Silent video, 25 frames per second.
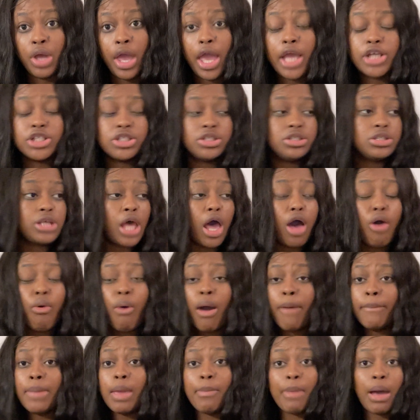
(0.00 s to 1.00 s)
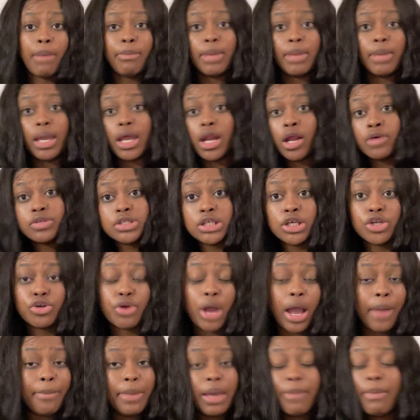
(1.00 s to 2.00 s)
And she's like, oh, I met my man off Tinder.
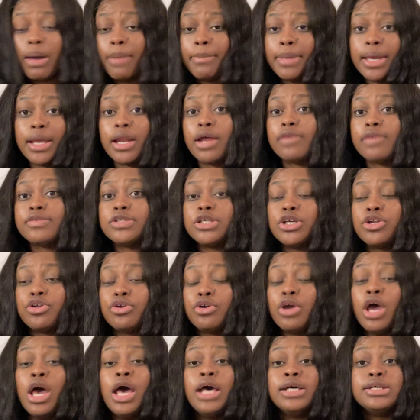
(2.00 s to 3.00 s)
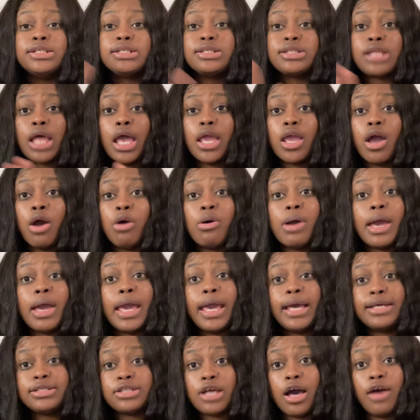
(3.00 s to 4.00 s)
I met my man off Tinder. Stay your
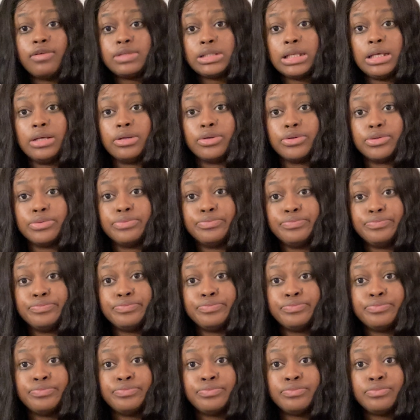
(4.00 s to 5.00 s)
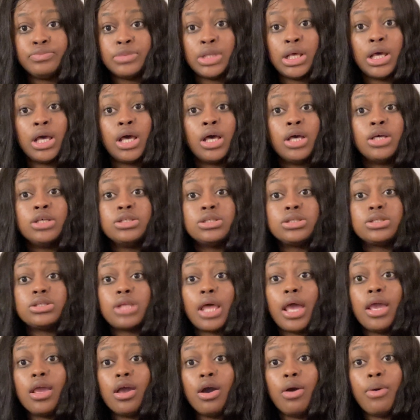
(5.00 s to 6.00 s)
ass off Tinder.
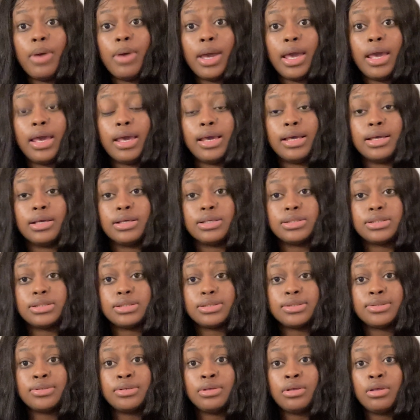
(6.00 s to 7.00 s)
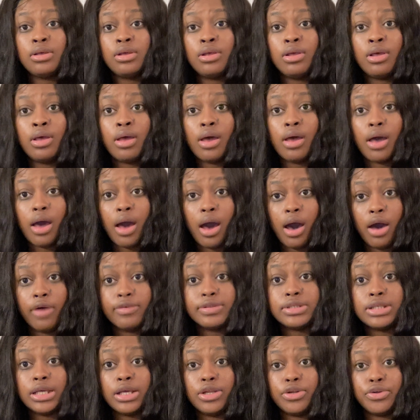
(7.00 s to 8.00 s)
Stay your ass
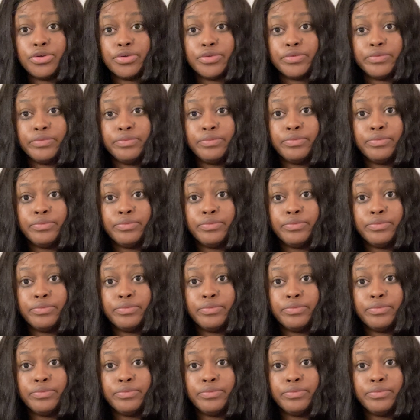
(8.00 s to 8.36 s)
off Tinder.